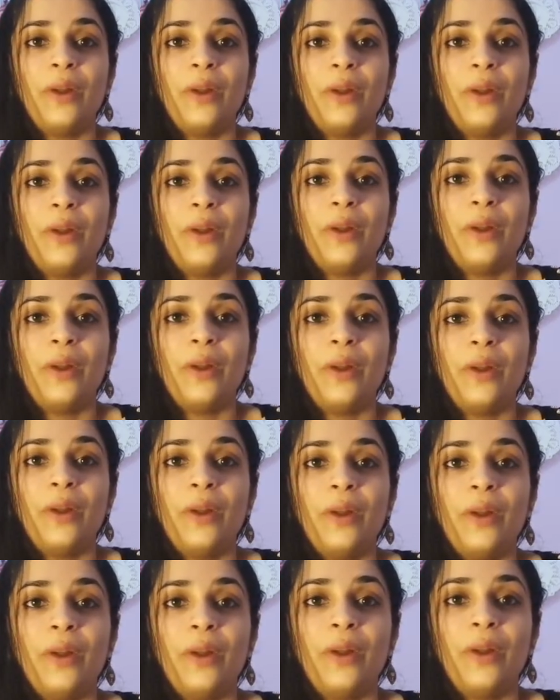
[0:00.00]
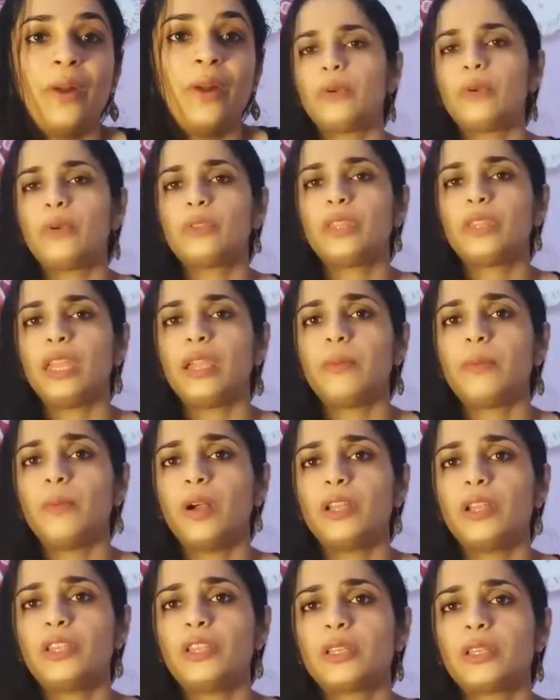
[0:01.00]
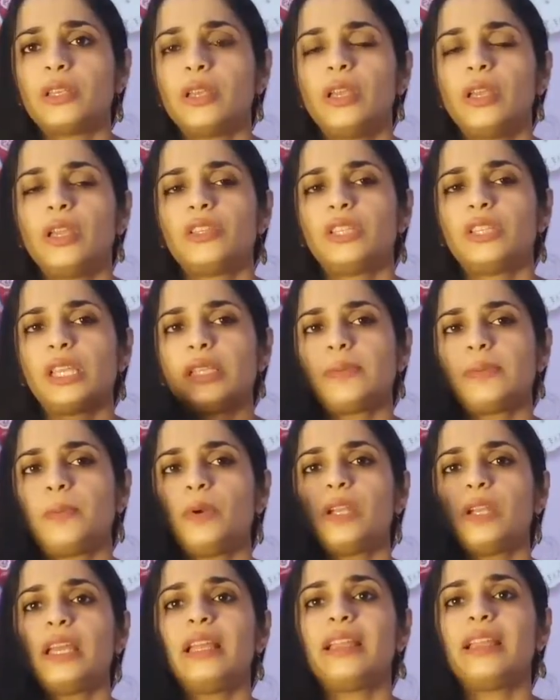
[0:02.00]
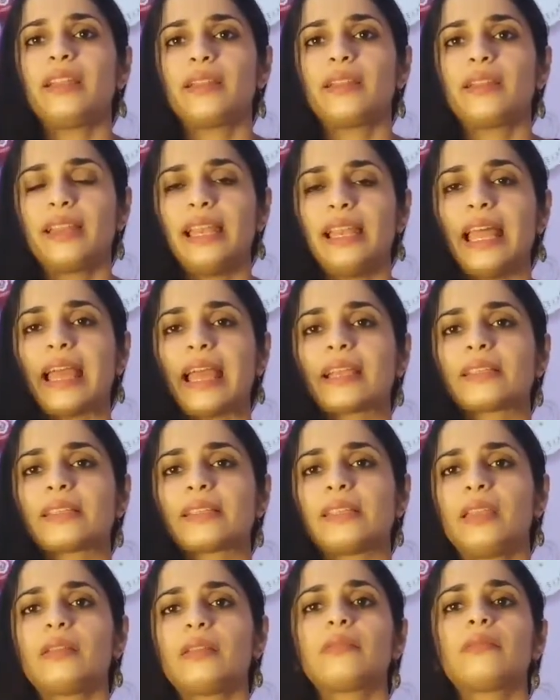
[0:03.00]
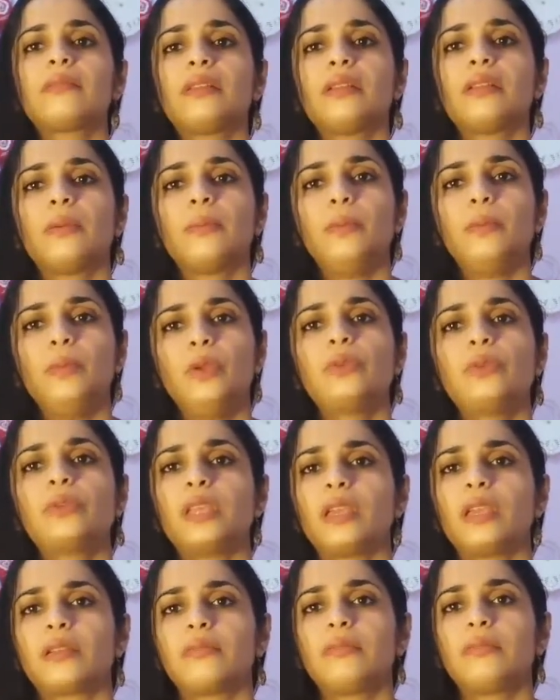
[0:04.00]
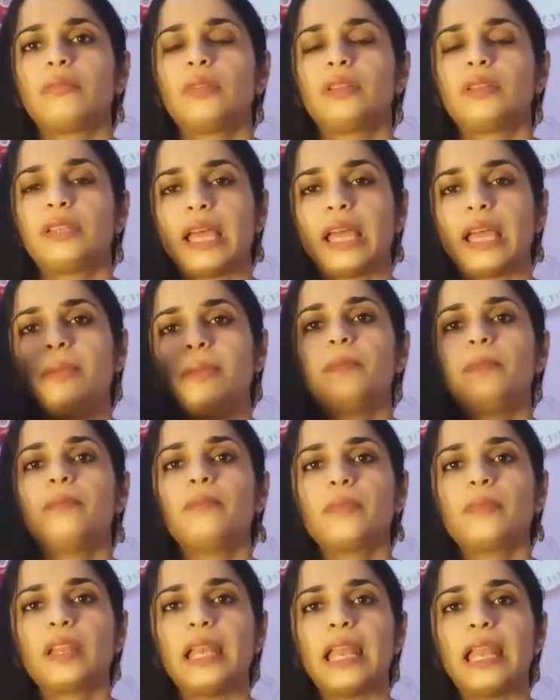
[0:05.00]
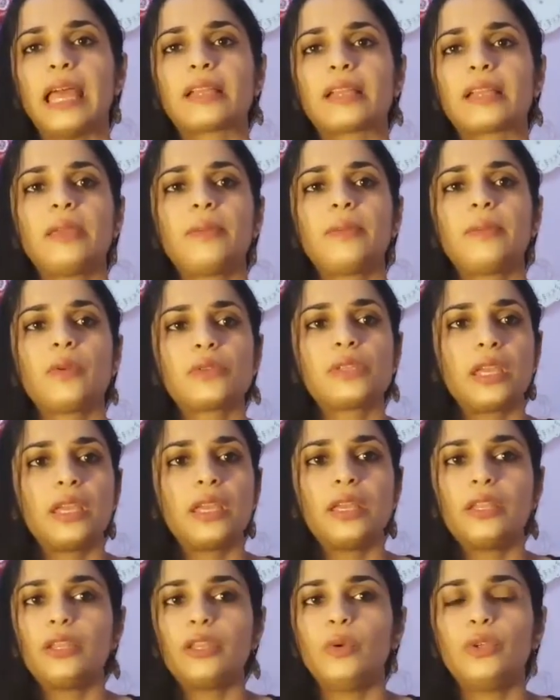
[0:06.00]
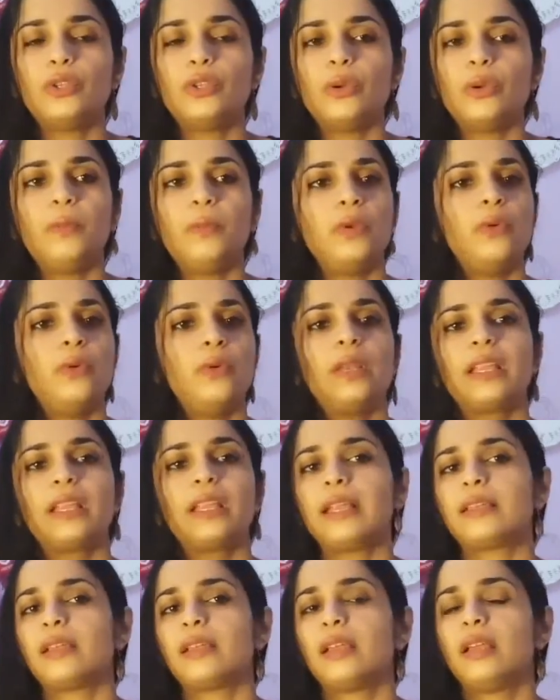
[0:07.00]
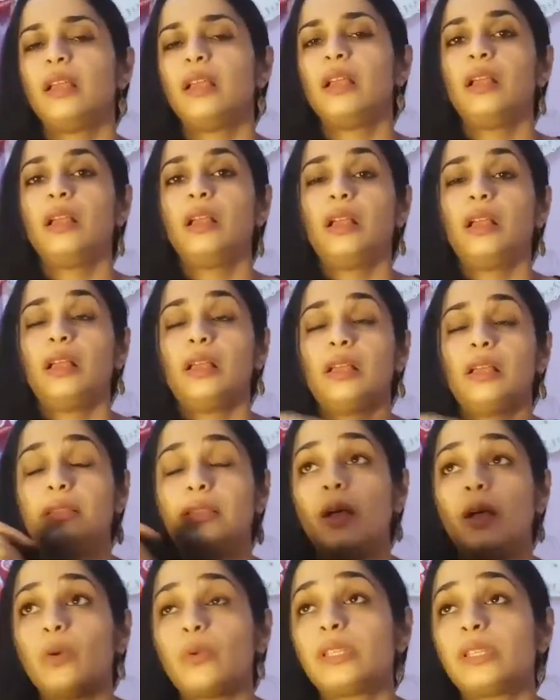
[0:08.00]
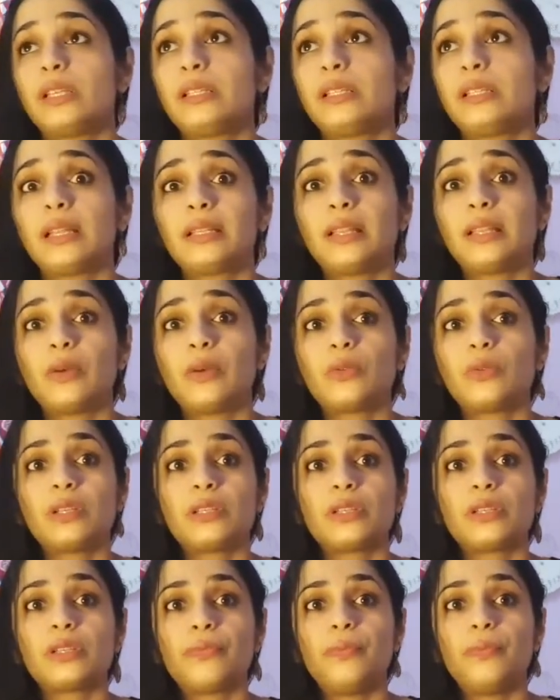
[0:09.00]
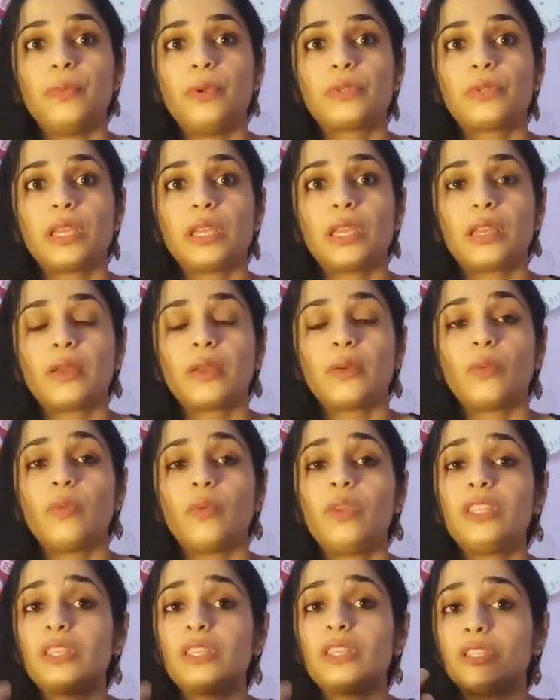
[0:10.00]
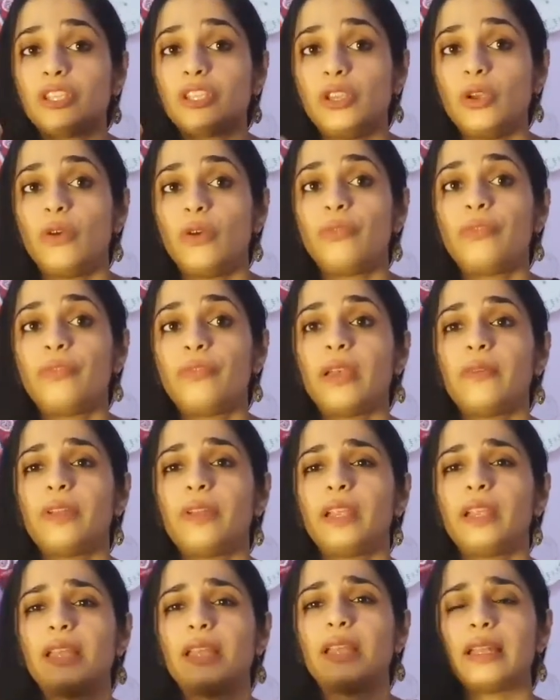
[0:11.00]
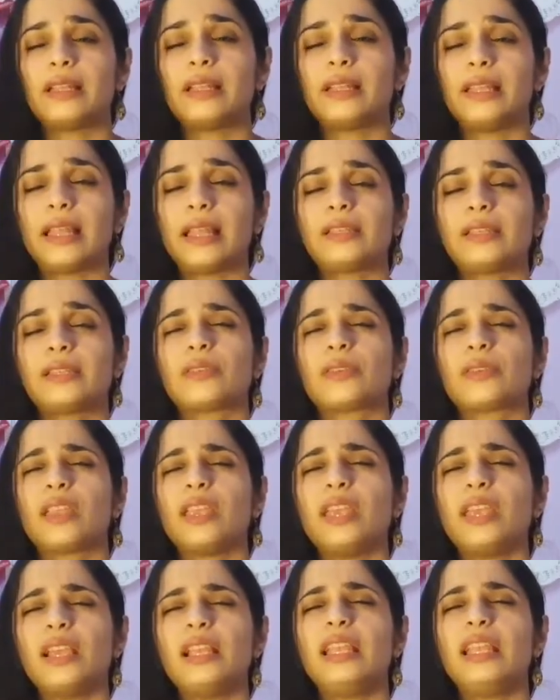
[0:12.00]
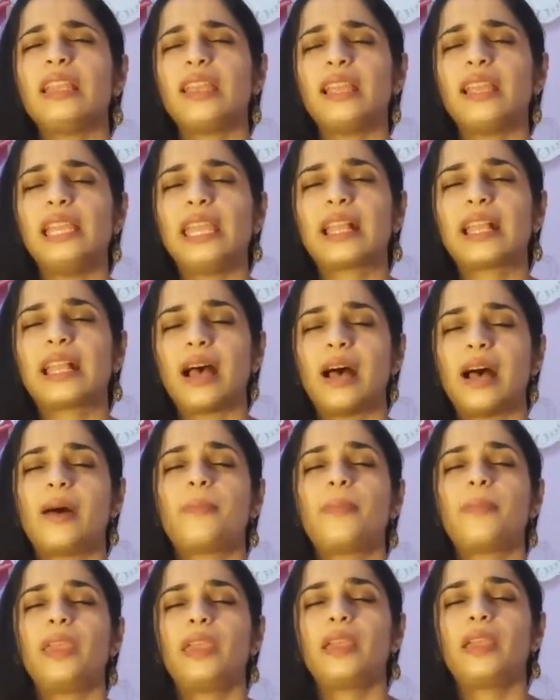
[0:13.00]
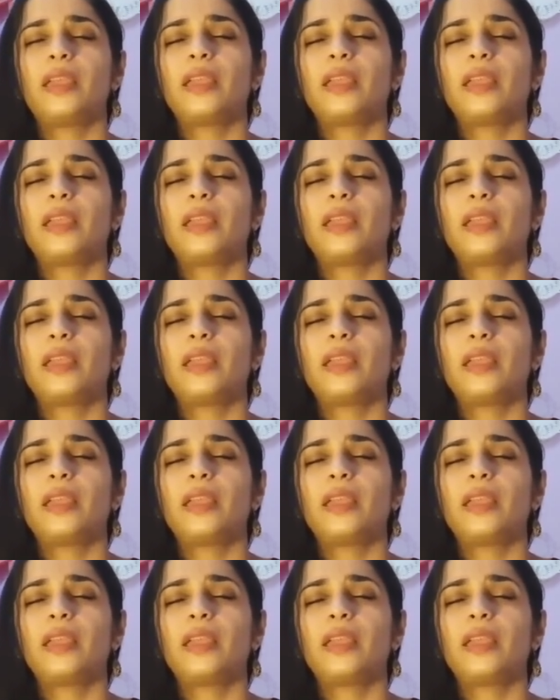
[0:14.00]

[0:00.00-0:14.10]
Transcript: You don't have to think much. just put a relaxing music. Type relaxing music in YouTube. You will get thousands and thousands of music which is your favorite, and that is really really calming,